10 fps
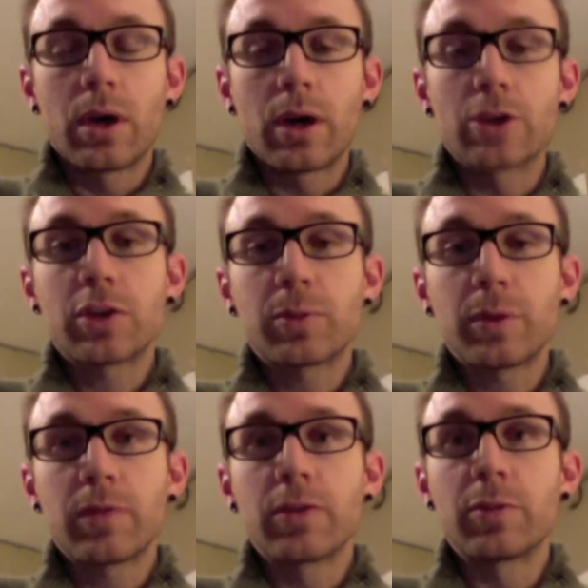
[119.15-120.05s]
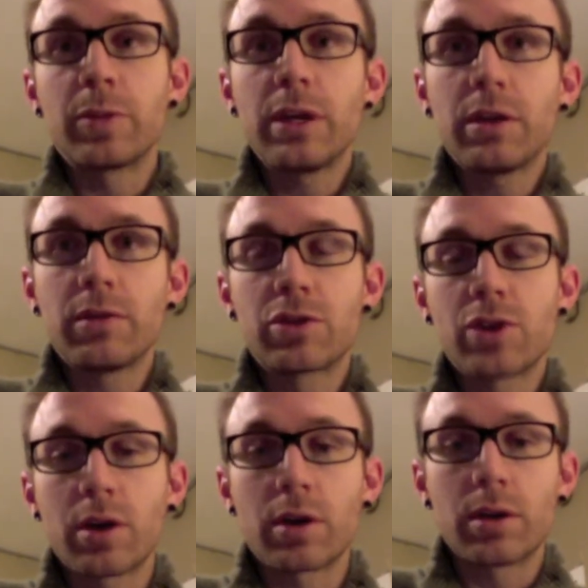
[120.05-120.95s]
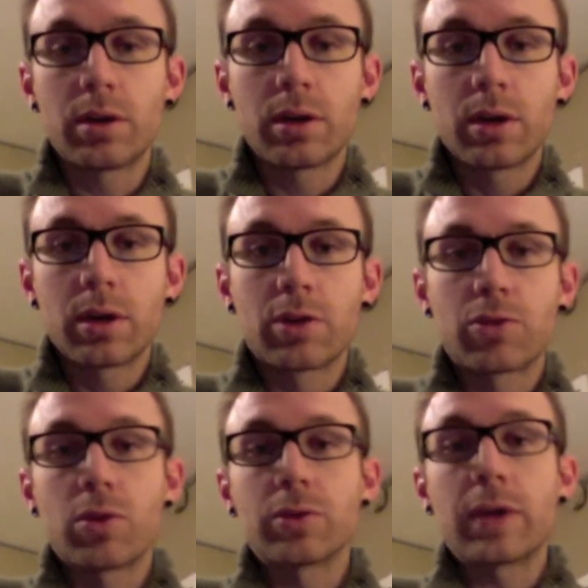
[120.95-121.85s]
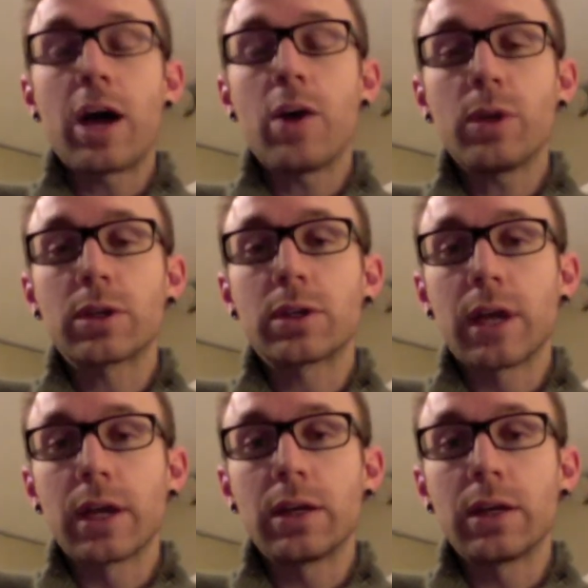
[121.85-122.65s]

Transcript: Adjustment of the speed of the shutter controls how much light